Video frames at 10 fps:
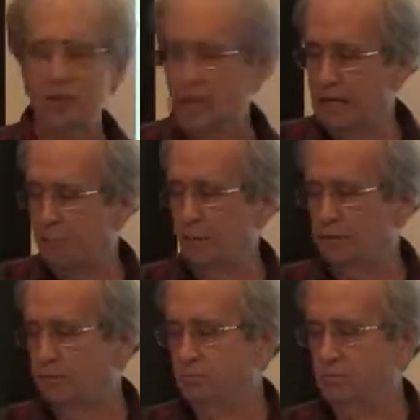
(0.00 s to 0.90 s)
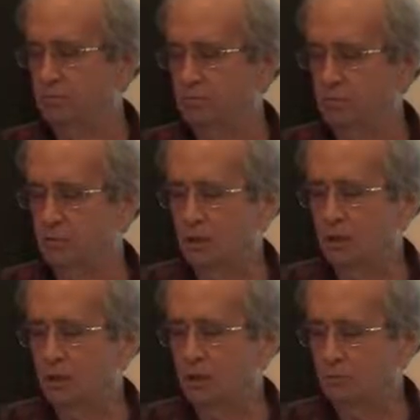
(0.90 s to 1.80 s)
8-bit uh,
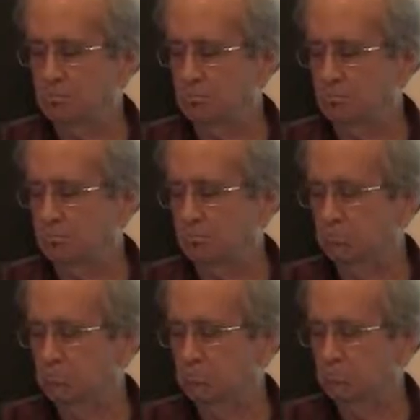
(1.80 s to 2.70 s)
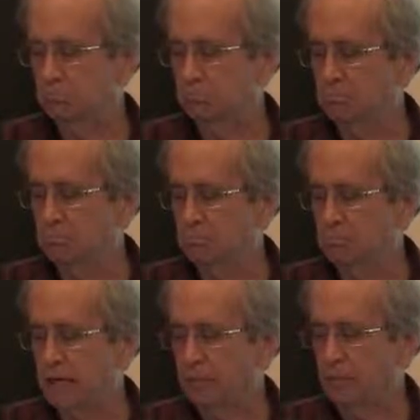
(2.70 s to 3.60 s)

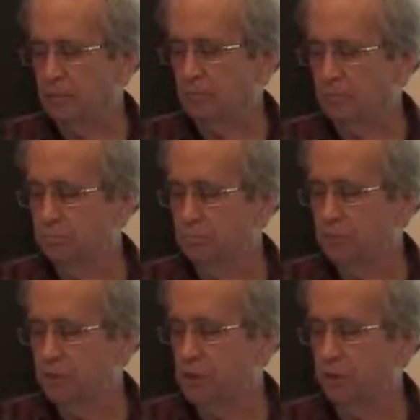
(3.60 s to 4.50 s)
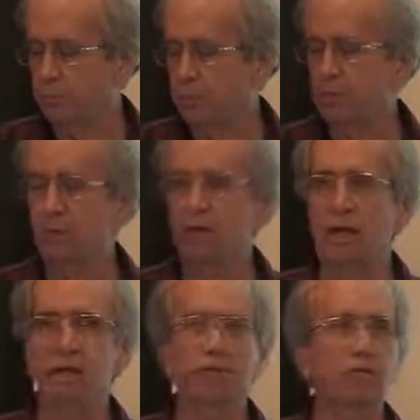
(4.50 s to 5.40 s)
uh, Atmel chips,
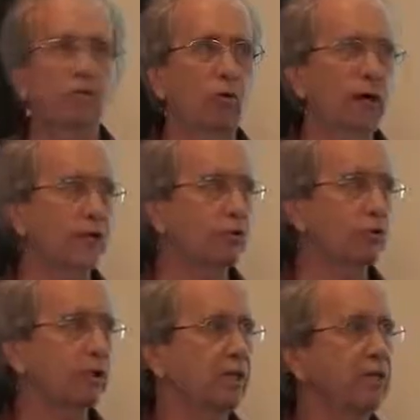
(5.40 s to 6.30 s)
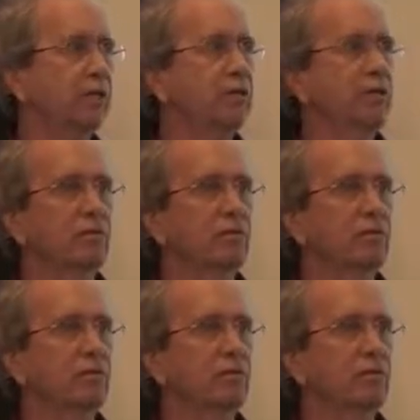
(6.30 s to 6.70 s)
and gradually